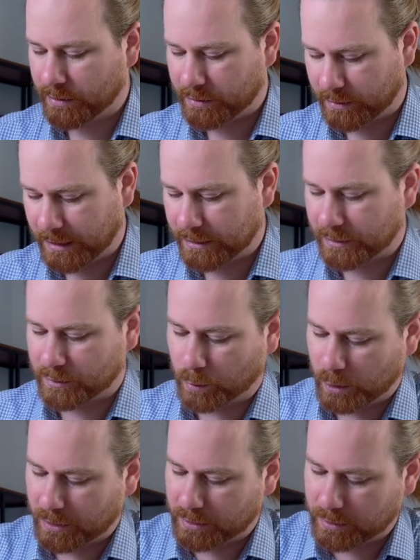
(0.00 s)
So that doesn't
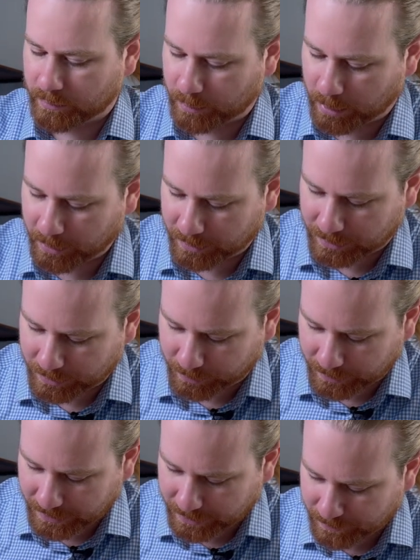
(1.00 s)
work. So if we put
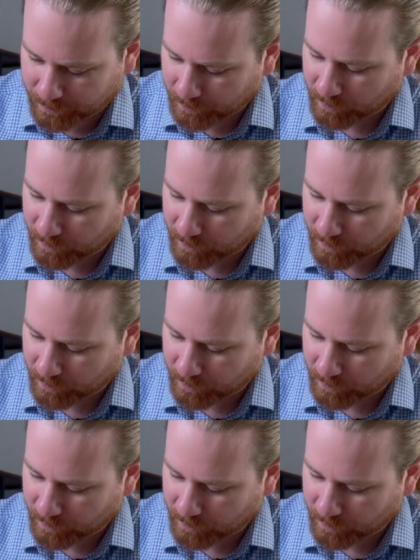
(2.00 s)
2 here,